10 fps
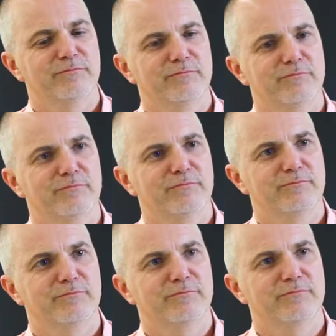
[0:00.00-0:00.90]

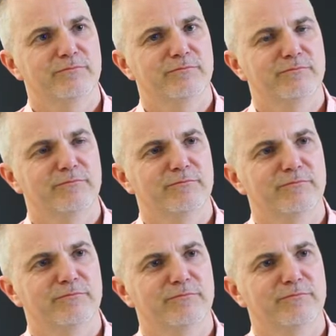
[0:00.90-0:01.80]

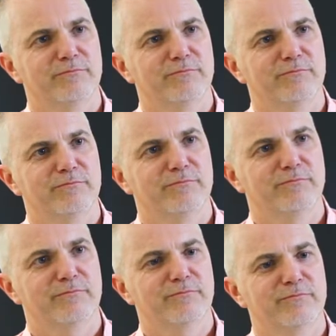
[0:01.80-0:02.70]

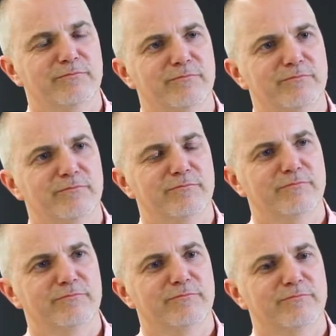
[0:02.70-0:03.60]

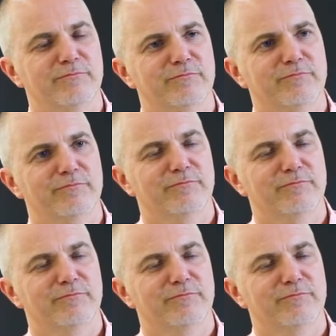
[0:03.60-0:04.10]
The person shown says nothing.